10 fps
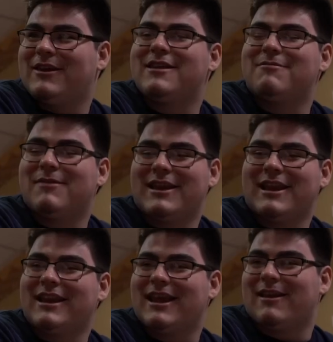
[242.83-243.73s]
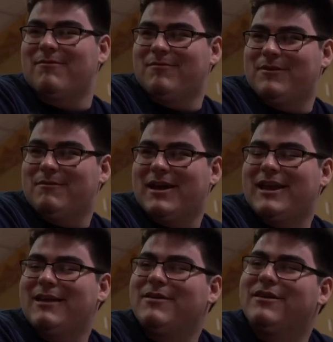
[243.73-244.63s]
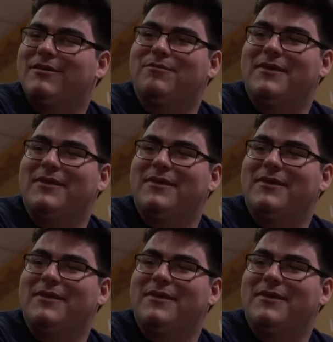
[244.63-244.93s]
It's my nickname. My name is